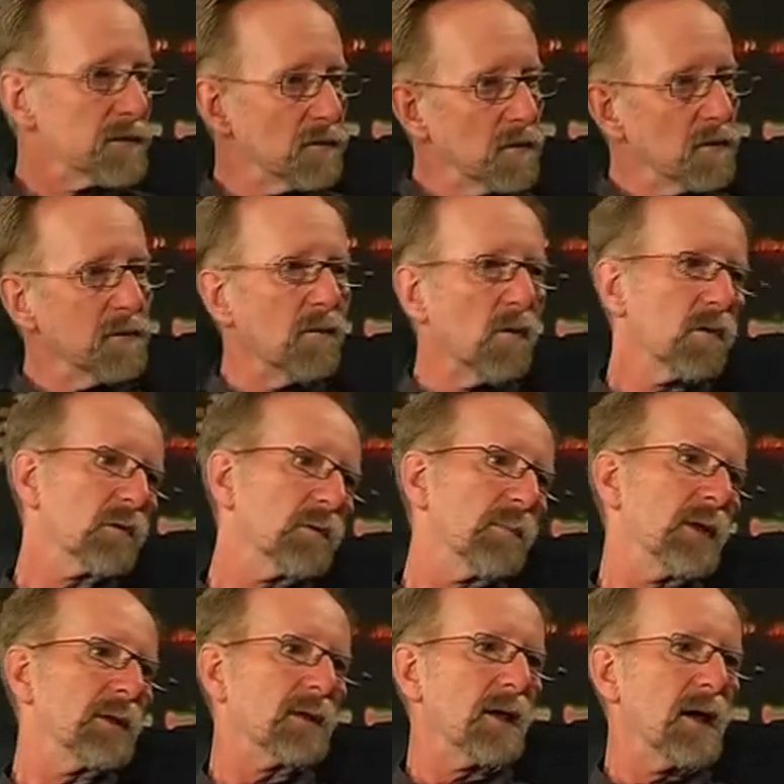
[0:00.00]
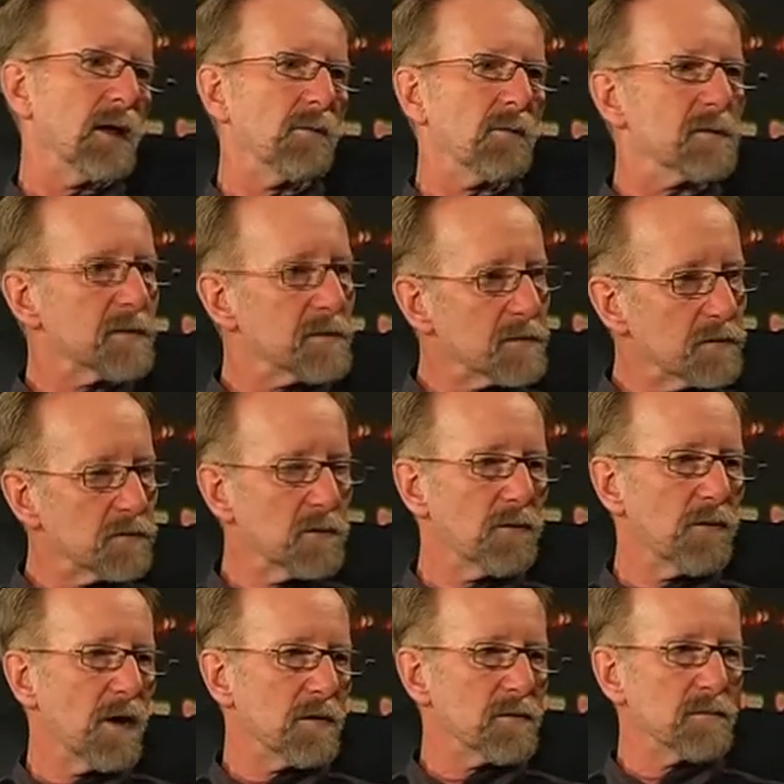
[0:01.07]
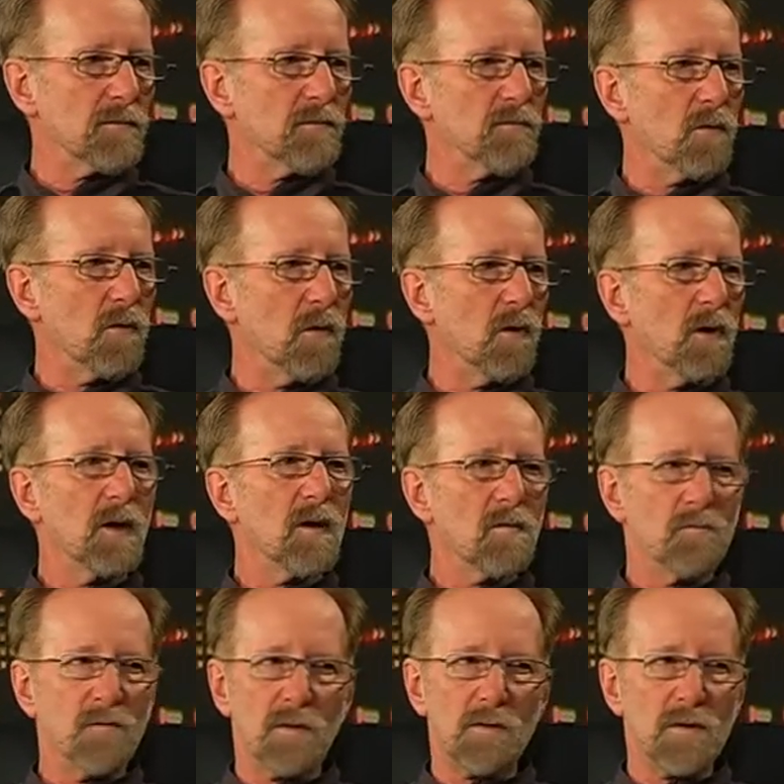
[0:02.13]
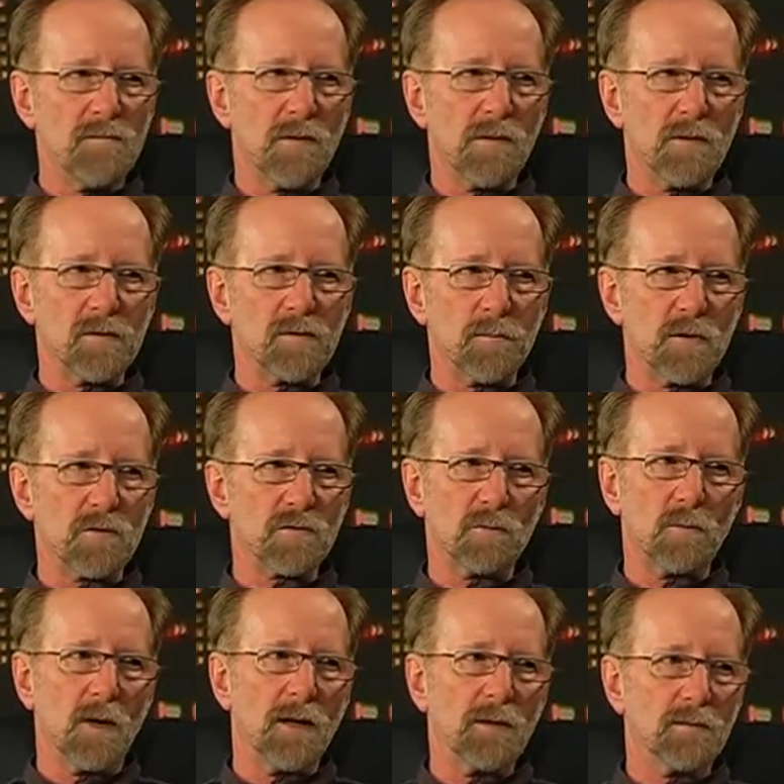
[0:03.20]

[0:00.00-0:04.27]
it's north of Auckland Matakana. This is a 2004. Very, very special wine.